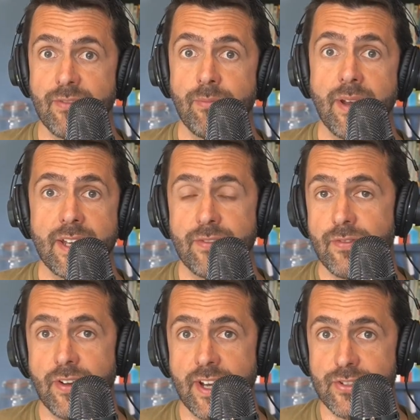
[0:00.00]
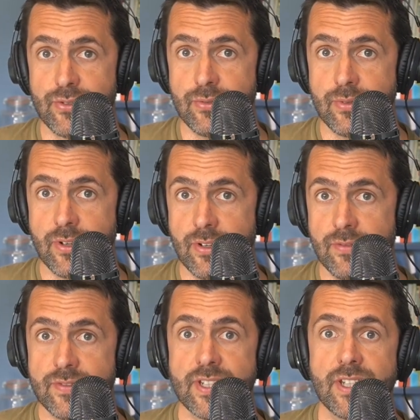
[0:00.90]
They have many different financial kind
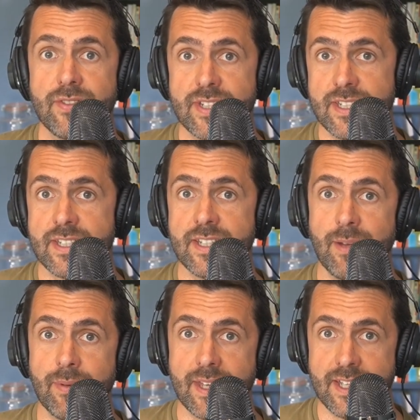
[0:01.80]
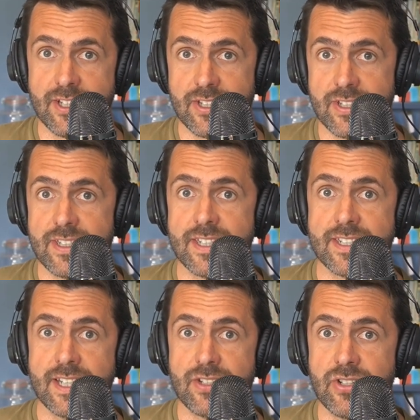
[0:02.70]
of services and applications,
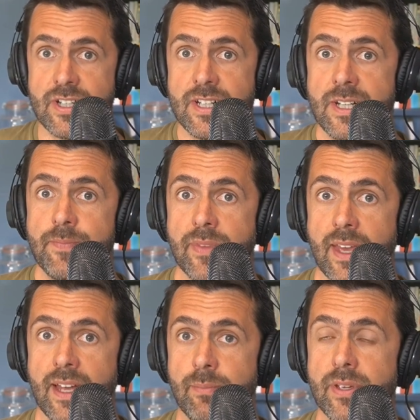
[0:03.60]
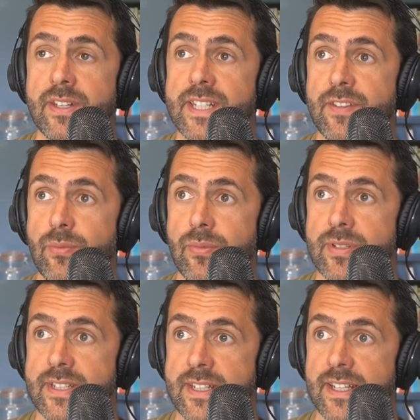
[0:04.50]
etc. And because
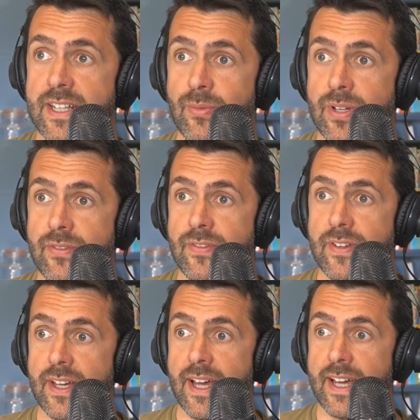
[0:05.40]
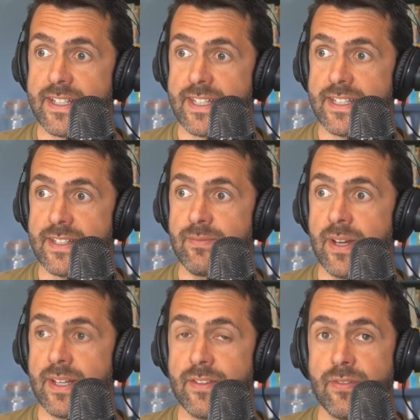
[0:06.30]
everyone was dealing with access in
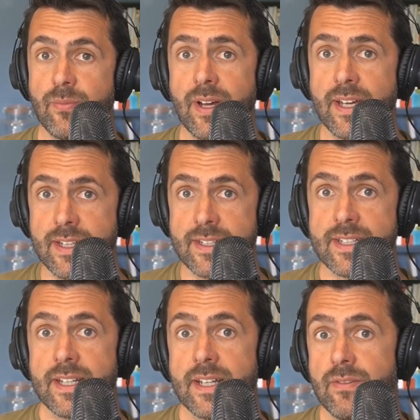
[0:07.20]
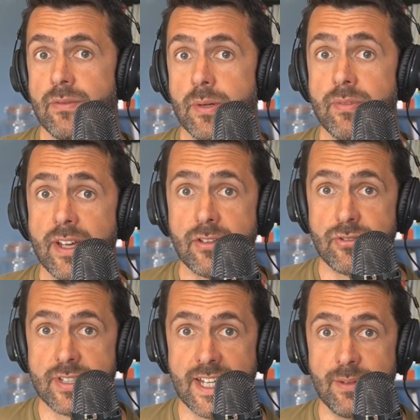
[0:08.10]
many different ways, from a
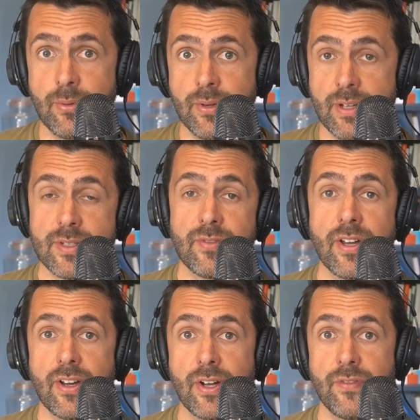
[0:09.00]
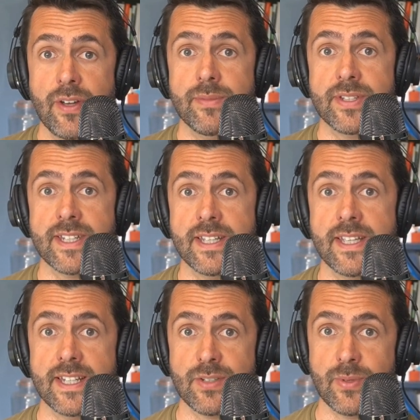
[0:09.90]
regulatory standpoint, it was very hard for them to say,
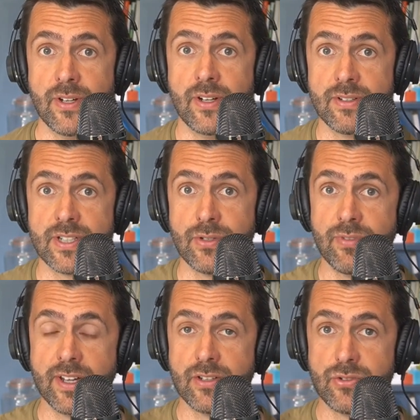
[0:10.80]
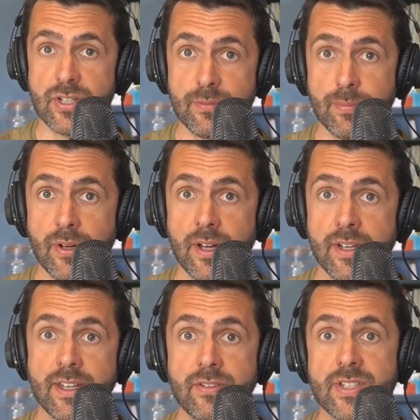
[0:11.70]
yes, we are still regulatory
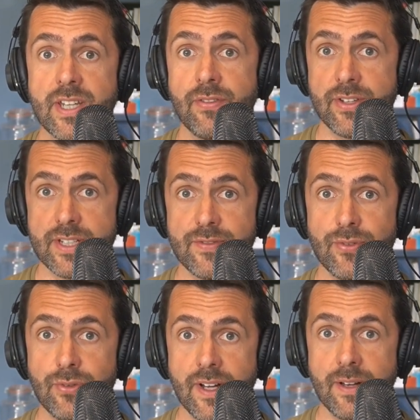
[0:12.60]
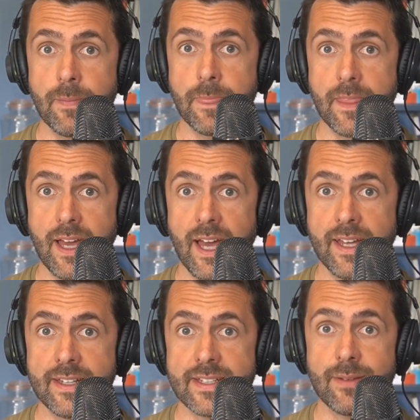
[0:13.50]
compliant, and here is the evidence for that.
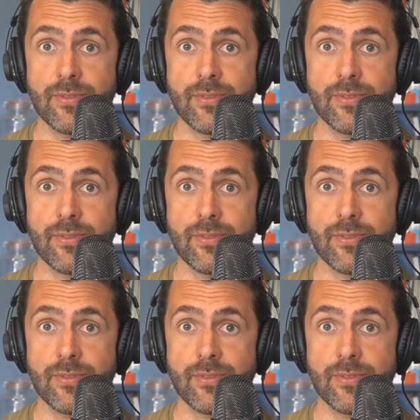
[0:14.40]
And